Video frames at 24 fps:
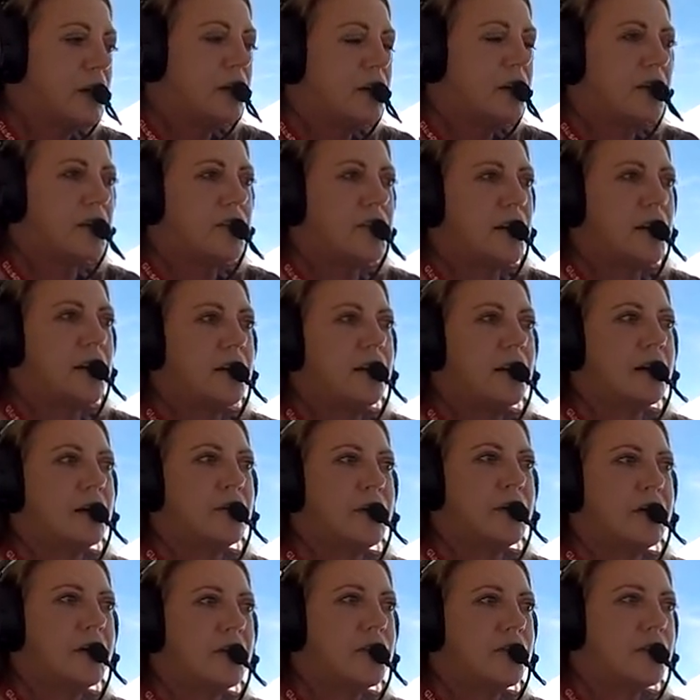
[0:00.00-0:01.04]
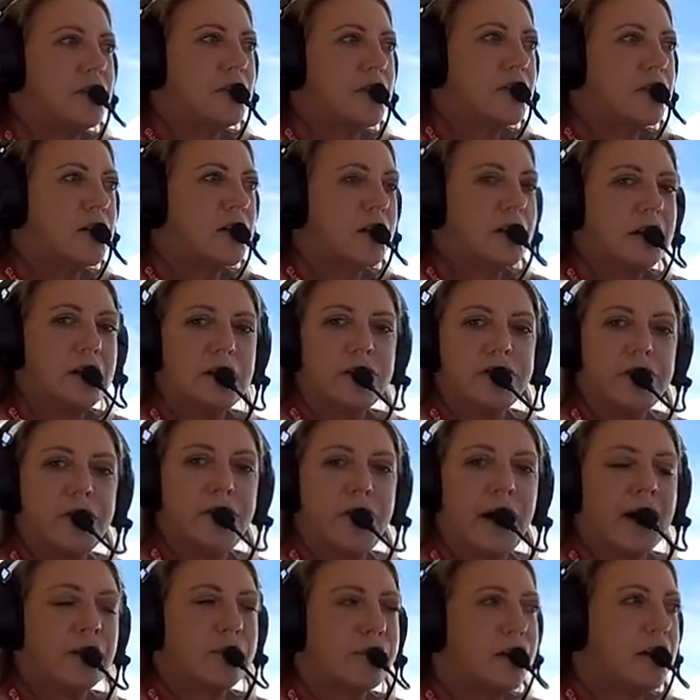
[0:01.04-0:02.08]
Descending a bit, so I'm just going to lift the
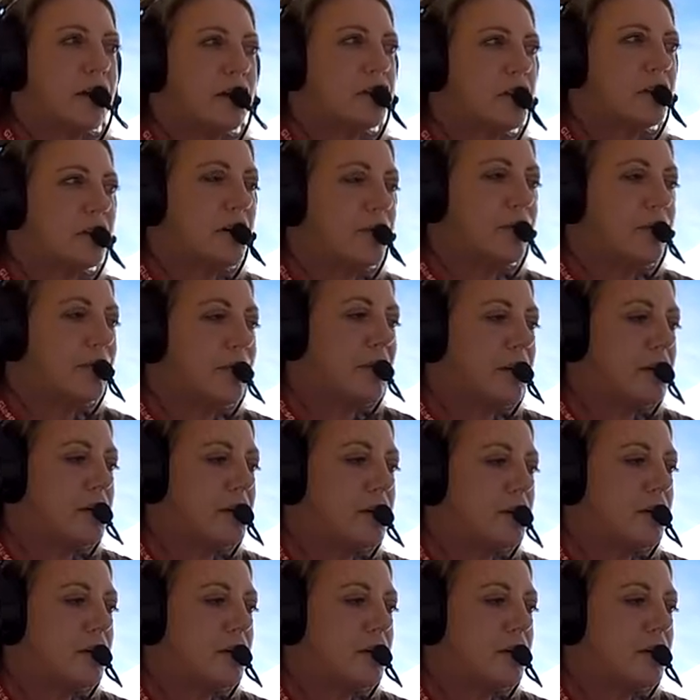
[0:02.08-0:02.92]
back pressure up a bit.